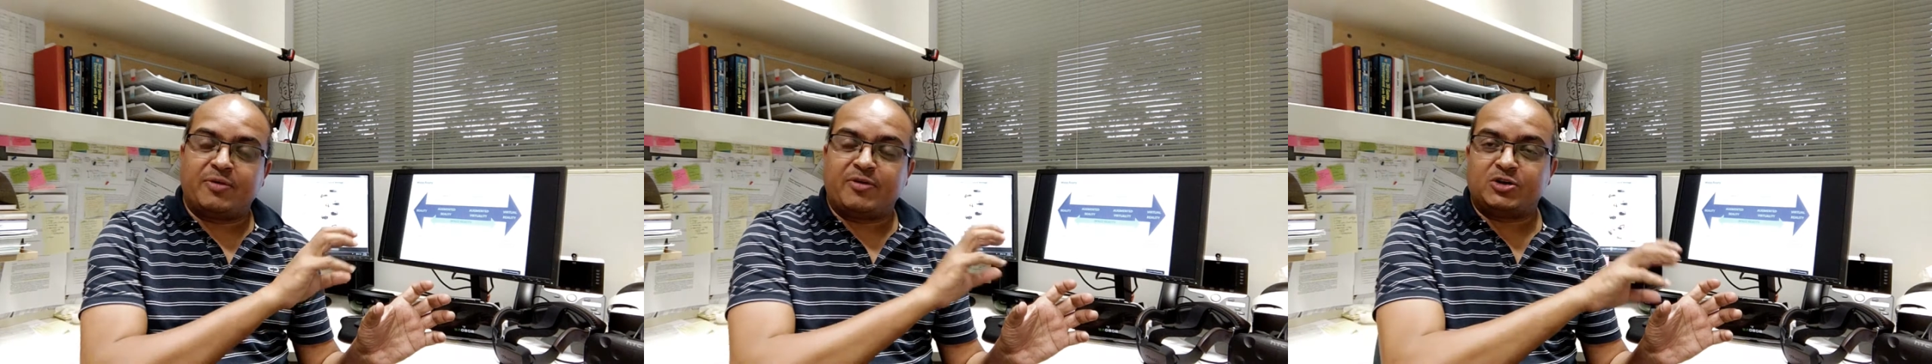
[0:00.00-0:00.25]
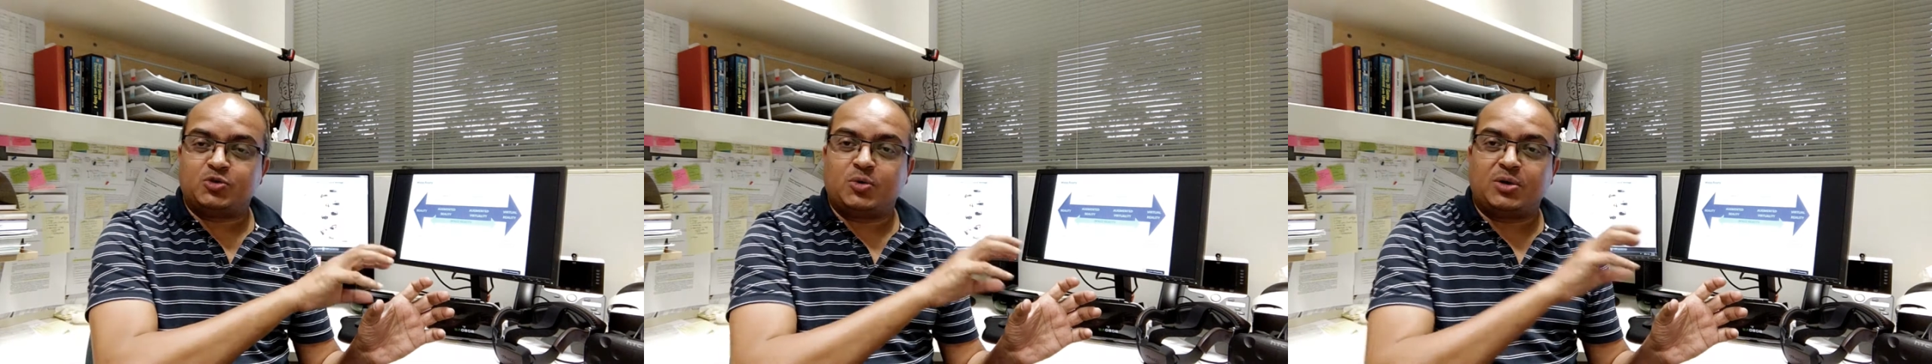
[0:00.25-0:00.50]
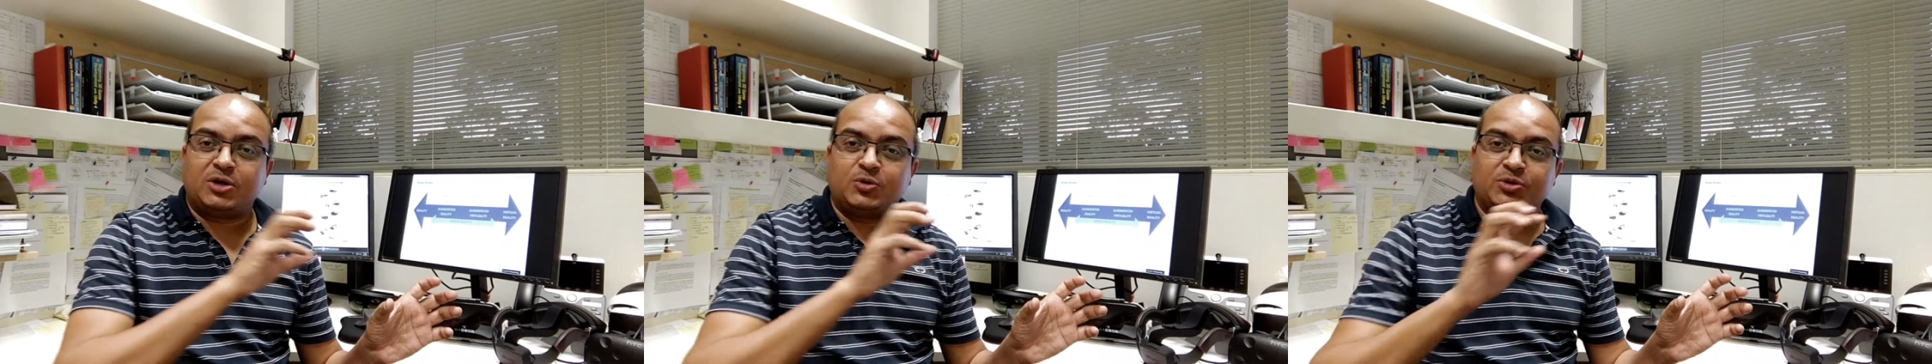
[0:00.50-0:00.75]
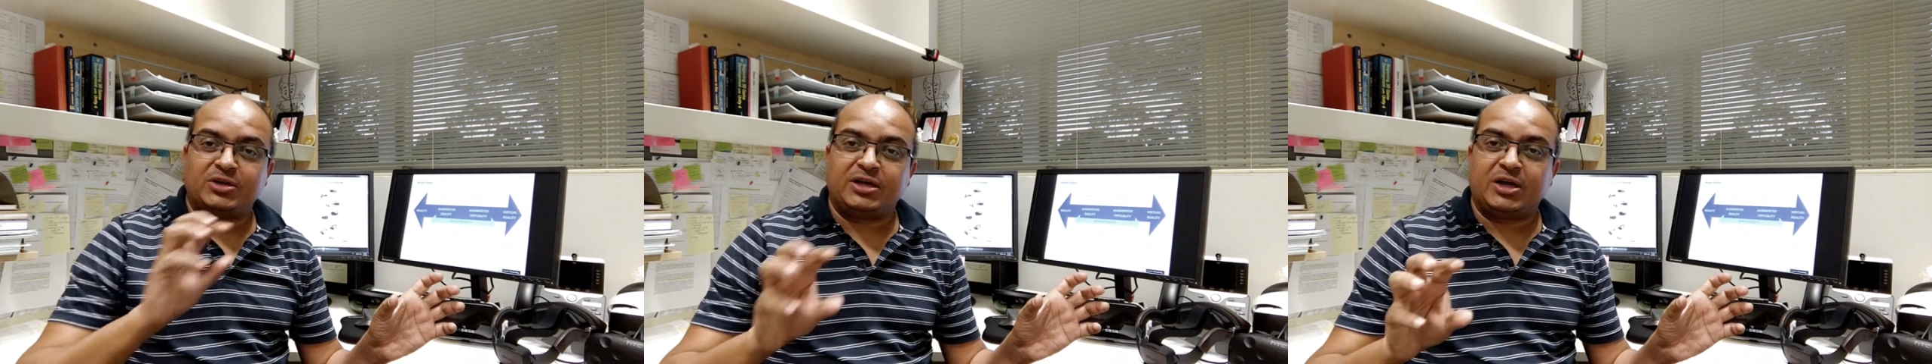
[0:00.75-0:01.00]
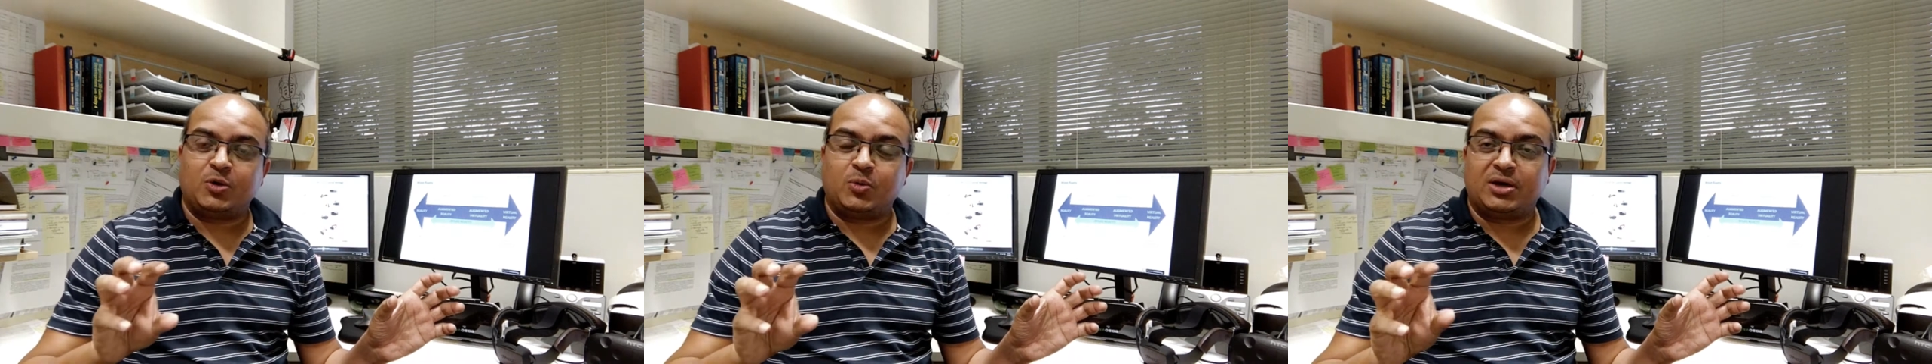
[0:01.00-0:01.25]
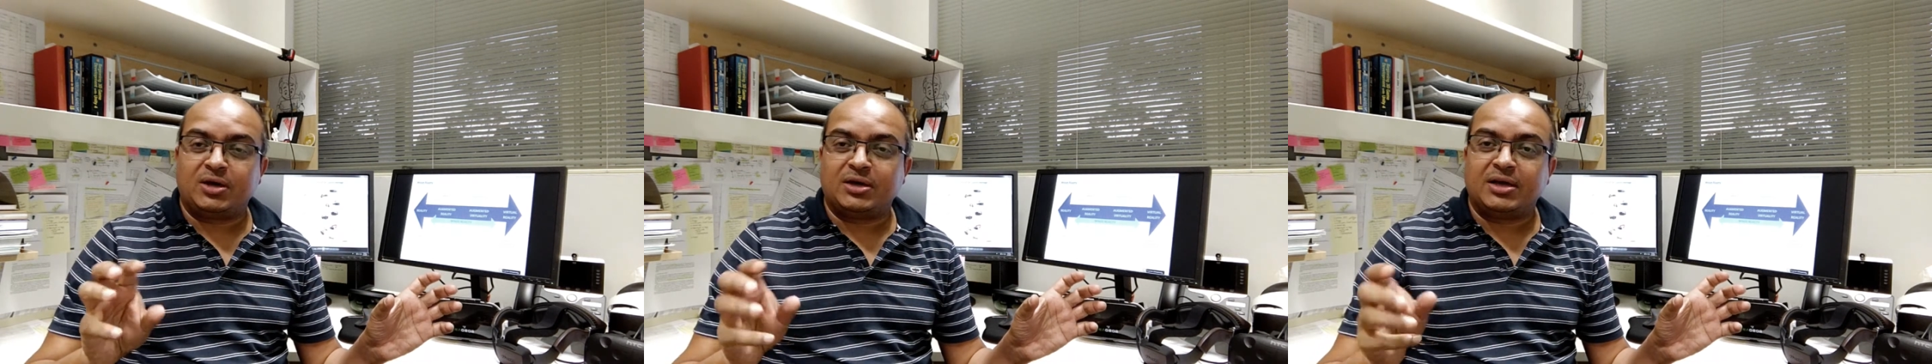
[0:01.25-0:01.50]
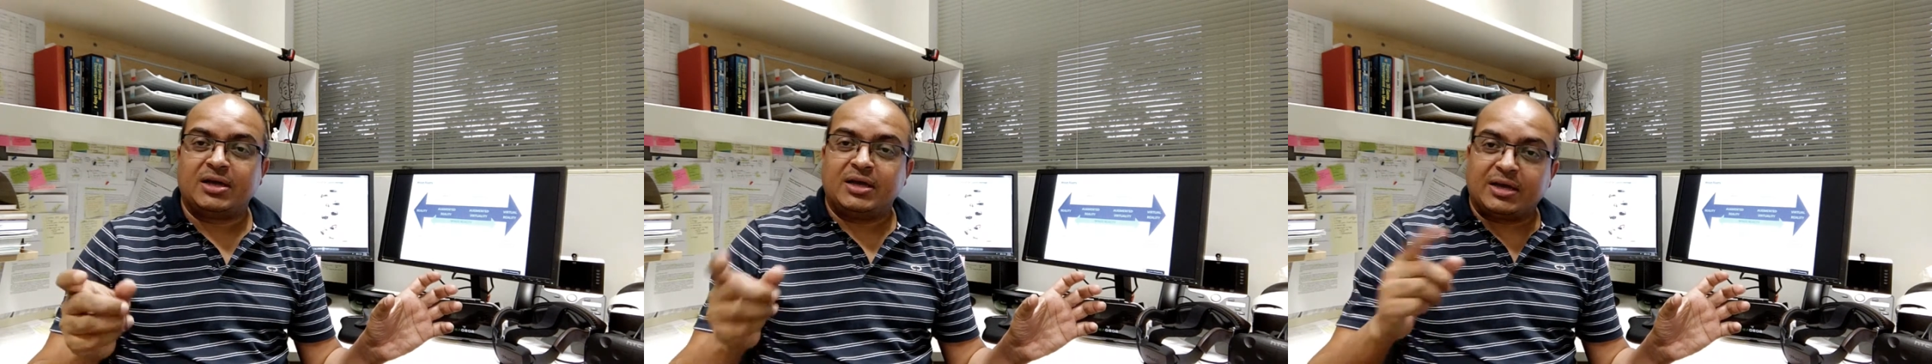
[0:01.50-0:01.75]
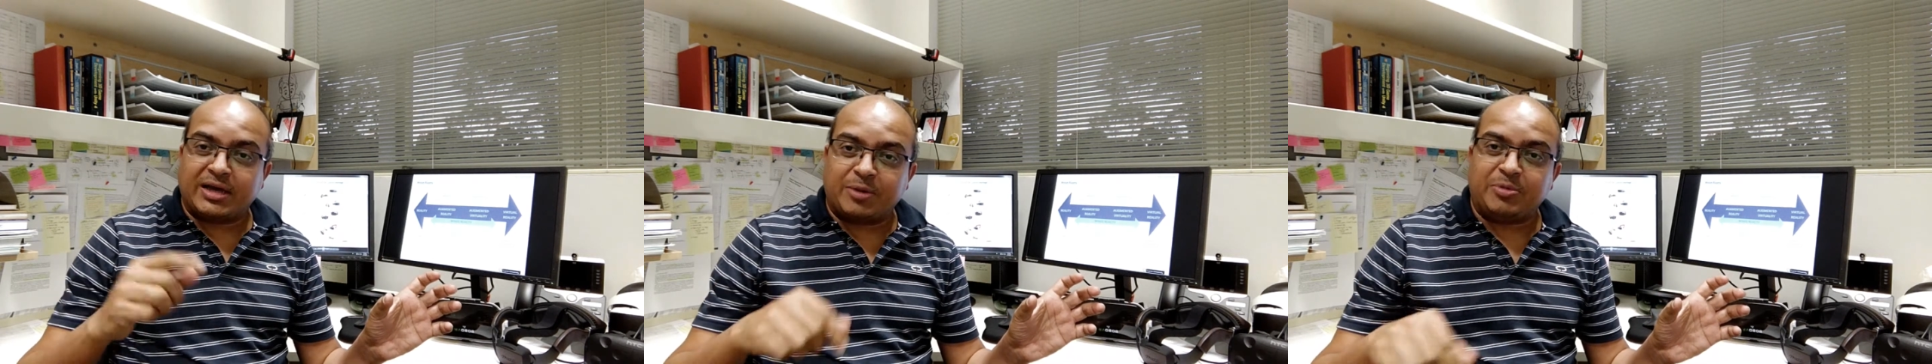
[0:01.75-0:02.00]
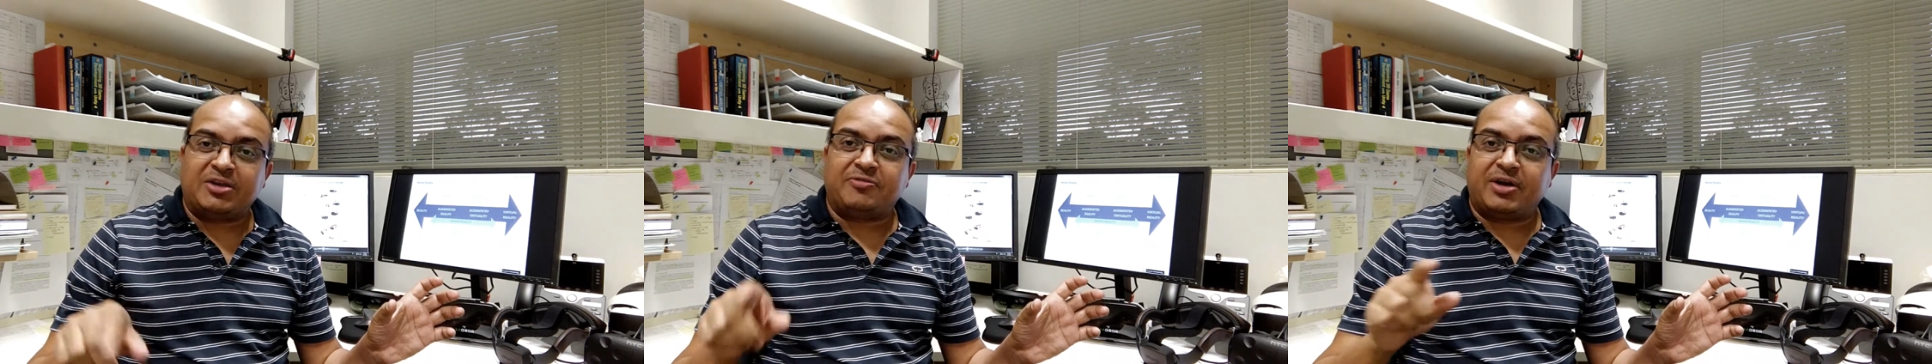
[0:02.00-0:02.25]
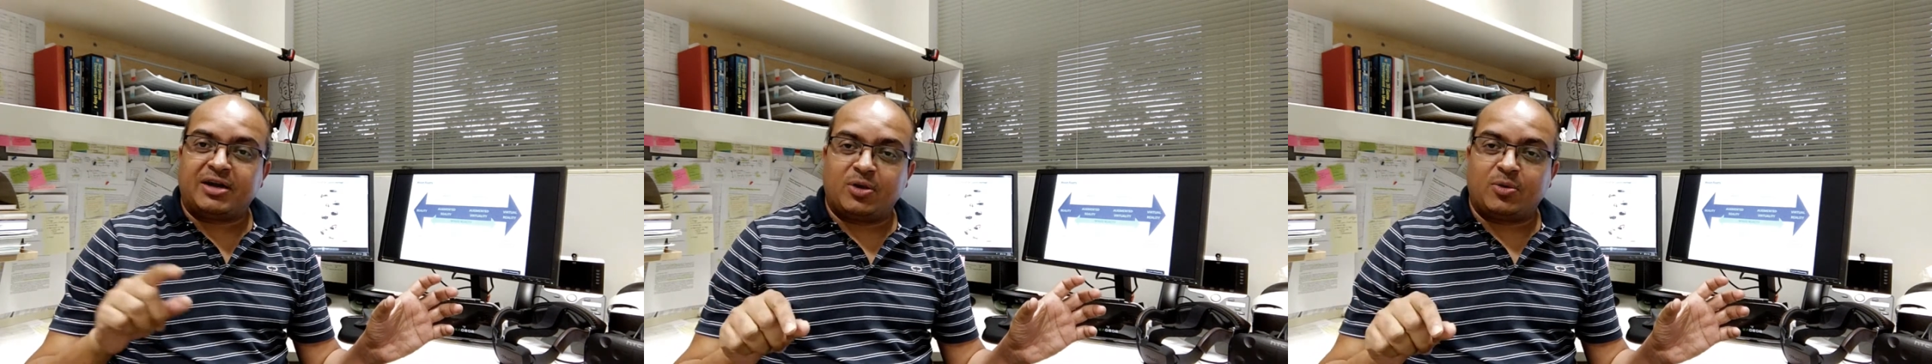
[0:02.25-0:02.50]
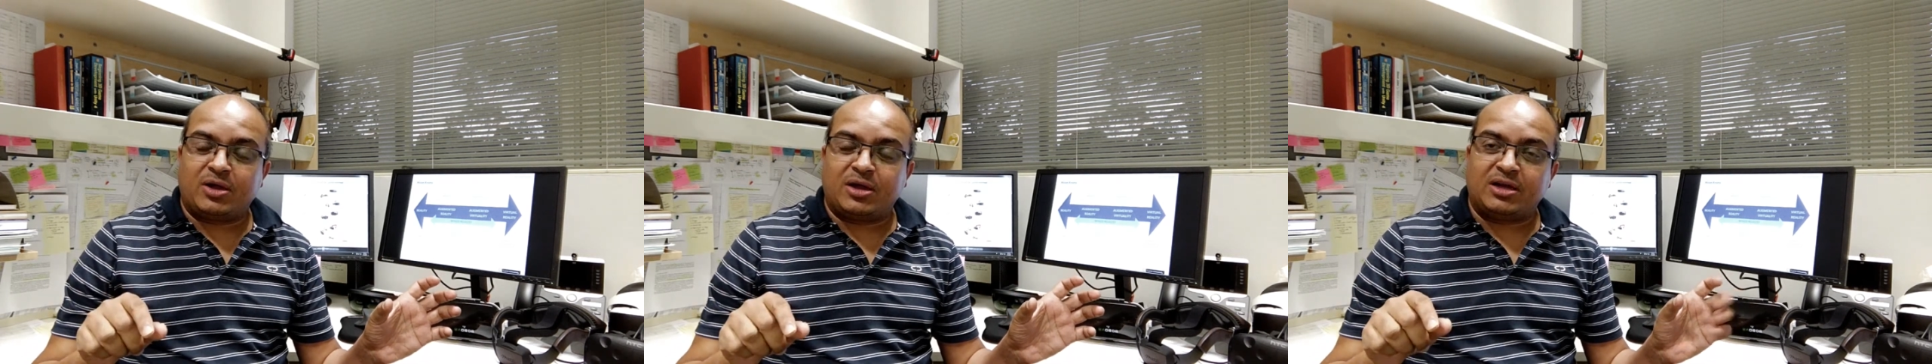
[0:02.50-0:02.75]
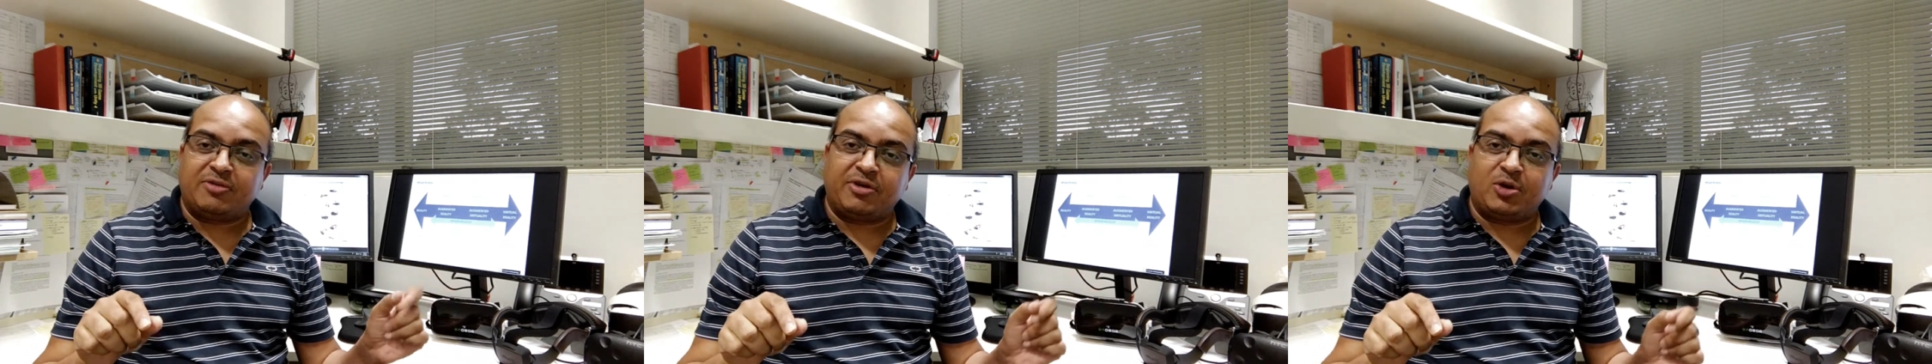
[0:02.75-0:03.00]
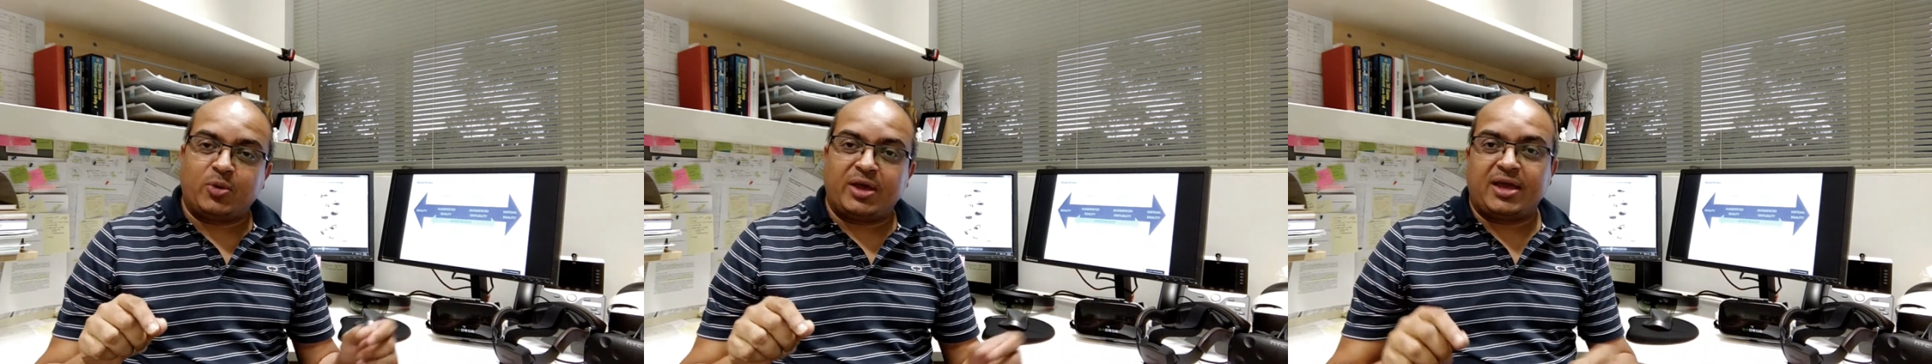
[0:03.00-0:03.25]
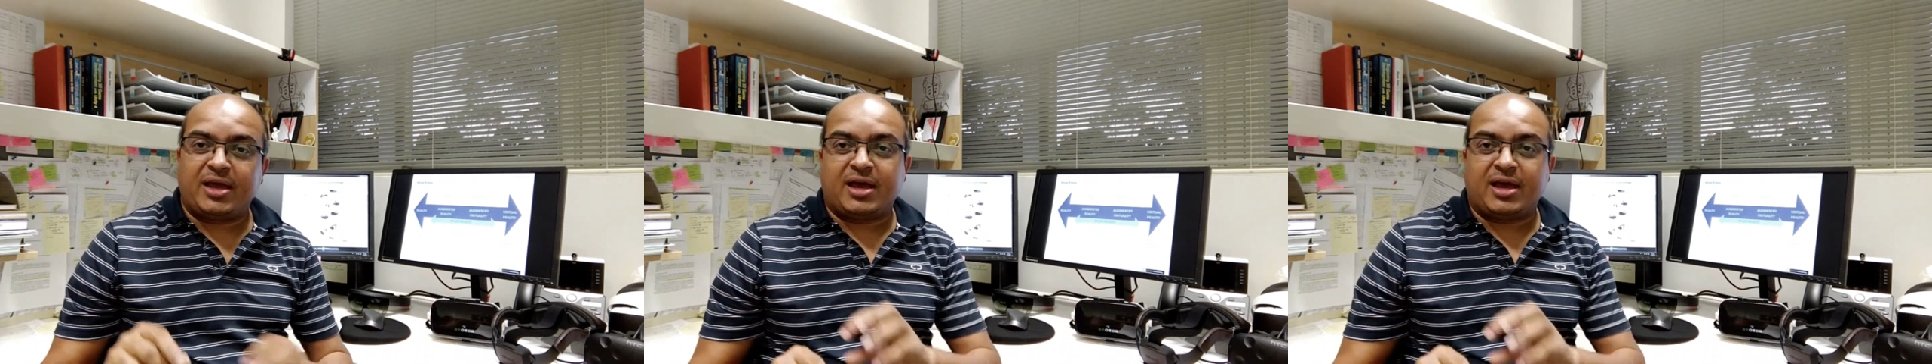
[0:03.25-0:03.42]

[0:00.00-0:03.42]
the virtual world to the real world can be defined a different way,